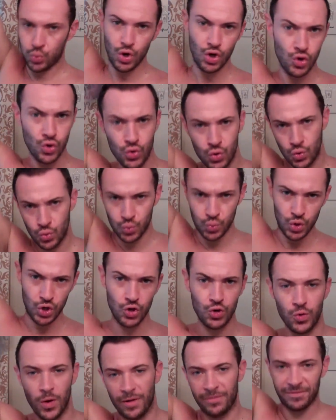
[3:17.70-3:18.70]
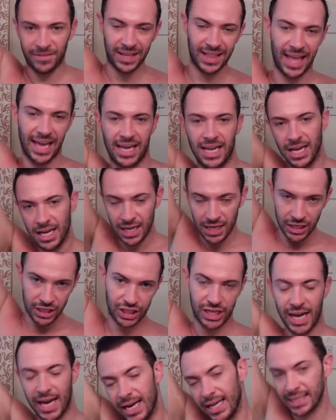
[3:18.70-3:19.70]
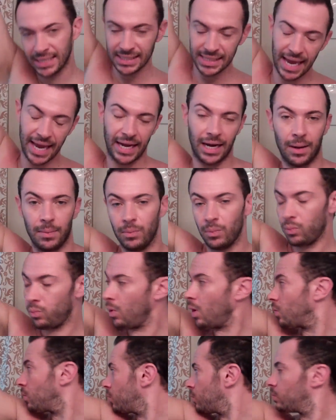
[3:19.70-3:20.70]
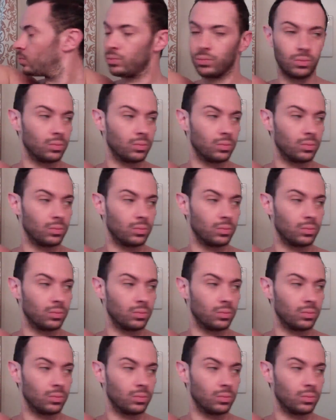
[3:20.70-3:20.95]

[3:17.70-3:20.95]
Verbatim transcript: Woo, woo. I feel like Channing Tatum. Whoa